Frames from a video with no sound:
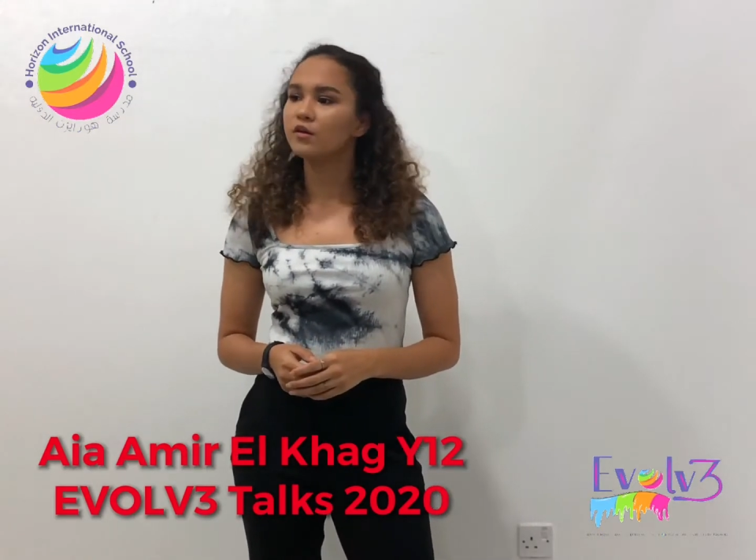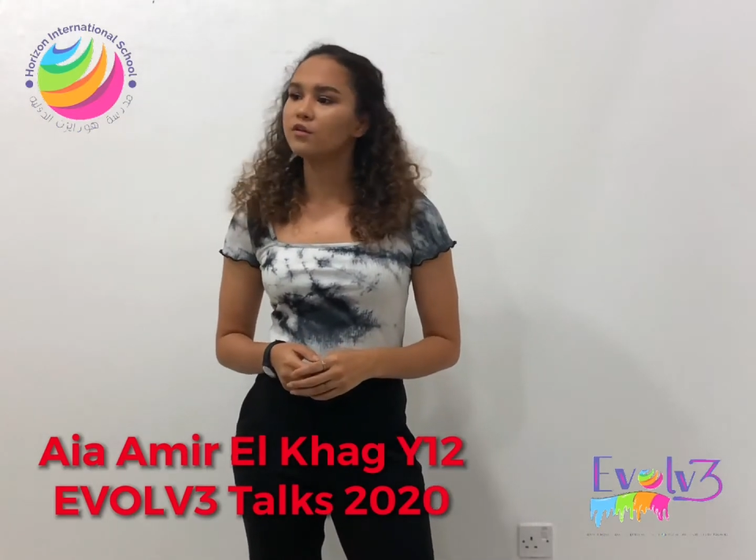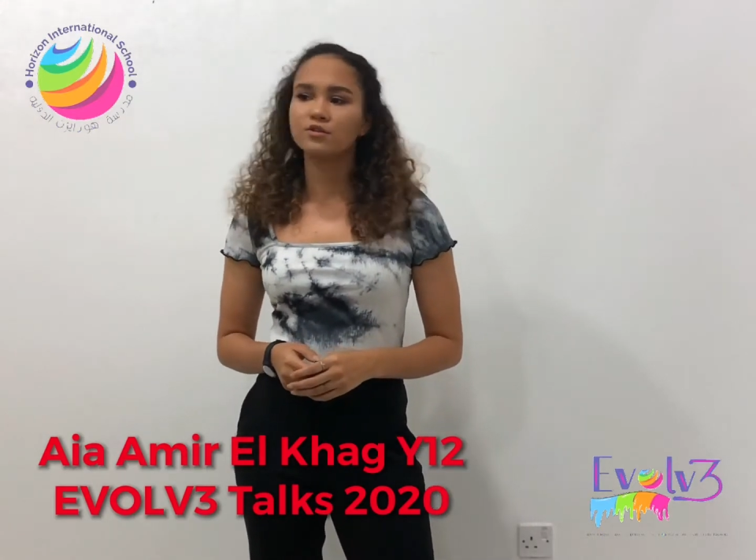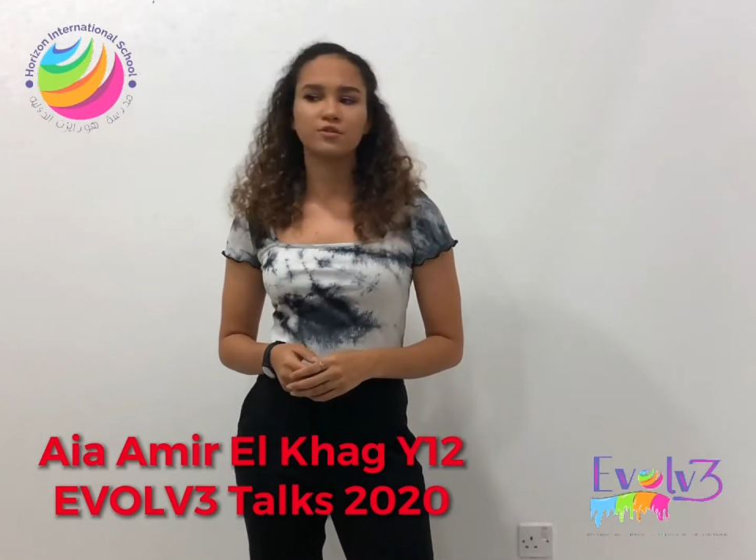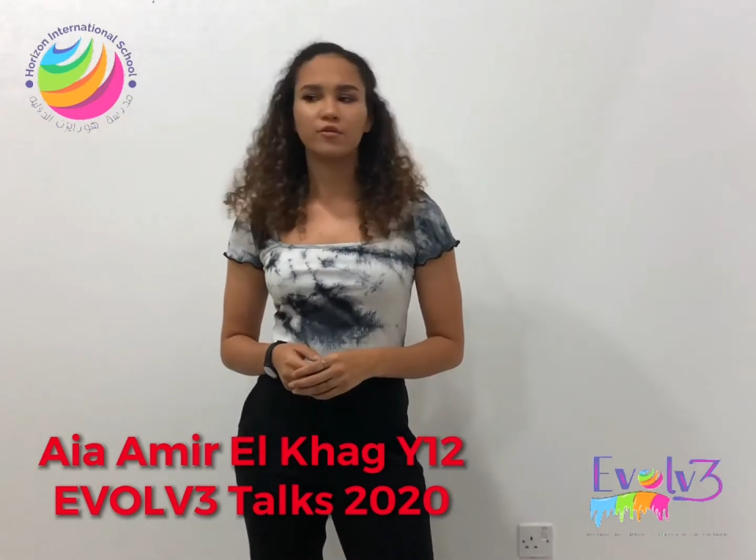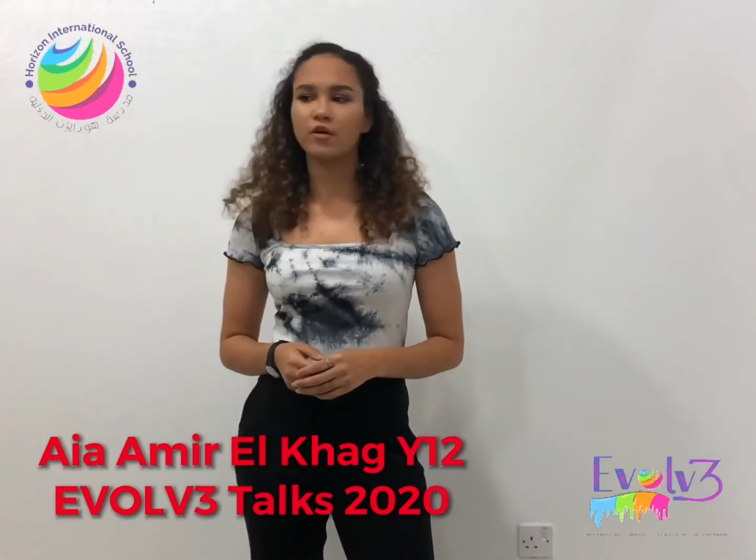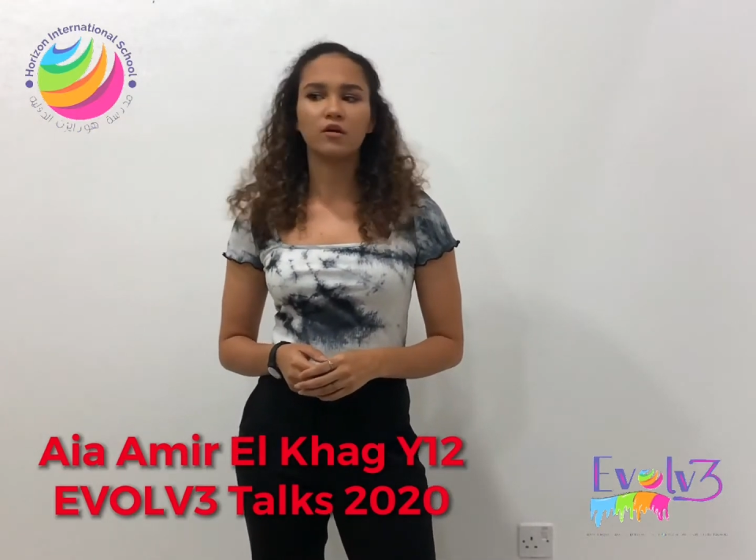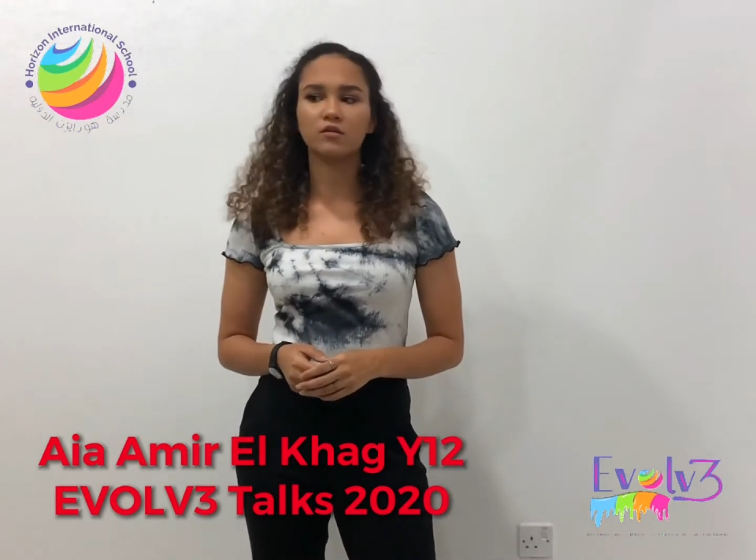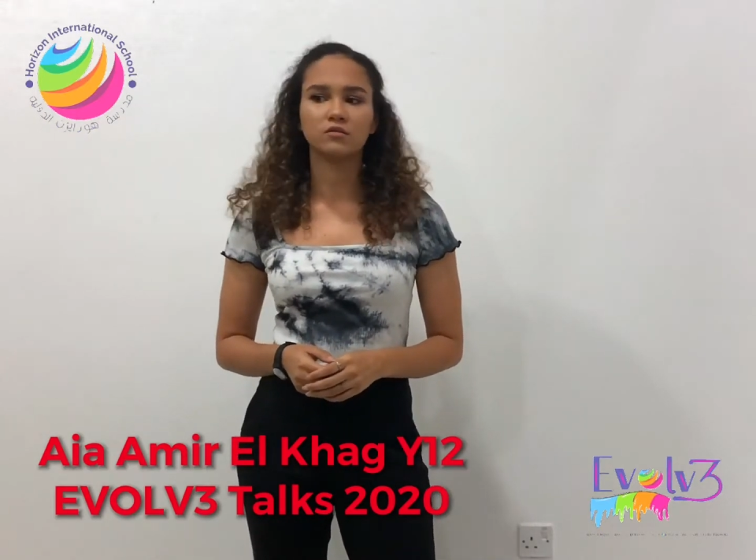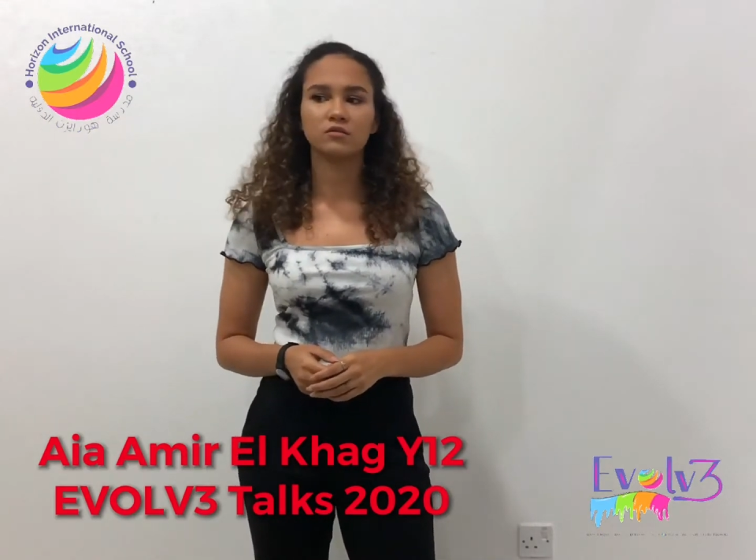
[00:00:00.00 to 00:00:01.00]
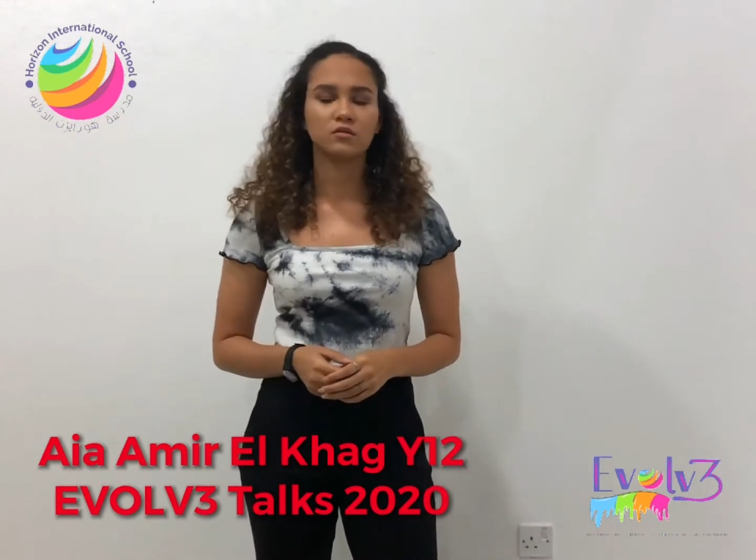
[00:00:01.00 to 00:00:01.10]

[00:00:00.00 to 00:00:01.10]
So no,